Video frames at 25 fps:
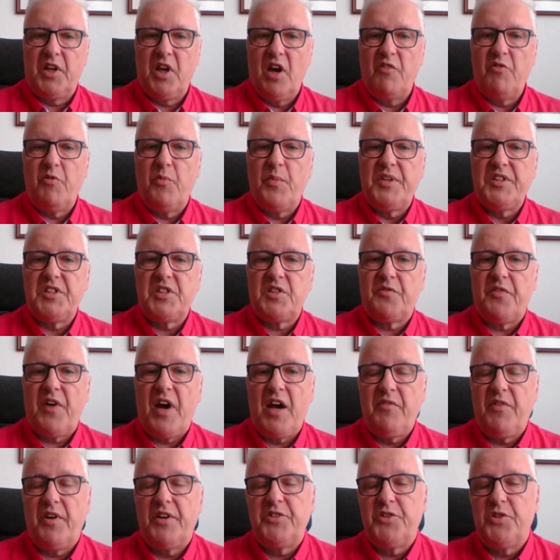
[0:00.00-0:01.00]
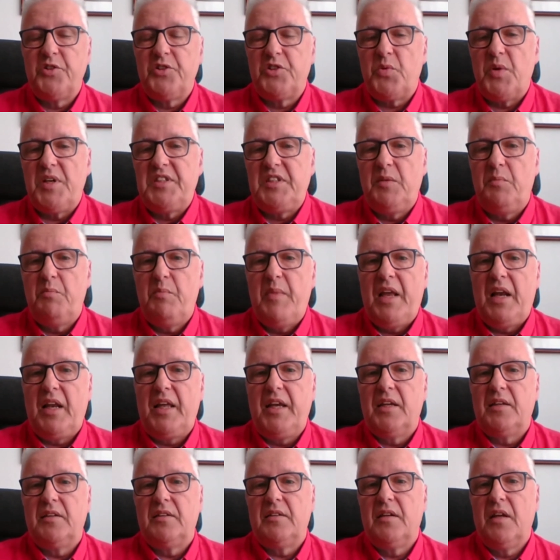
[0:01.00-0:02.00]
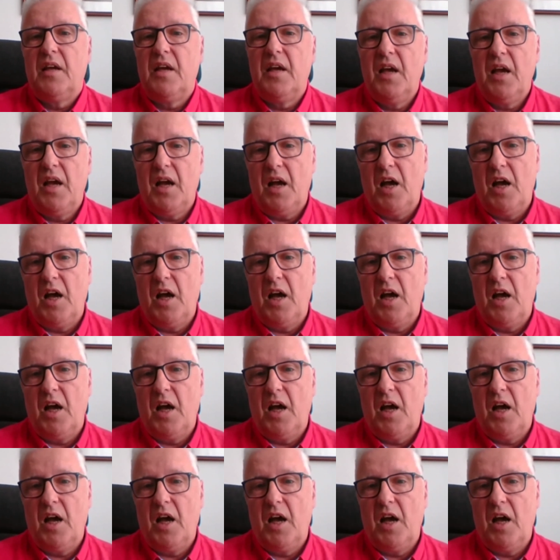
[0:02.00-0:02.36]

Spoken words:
government's £520 million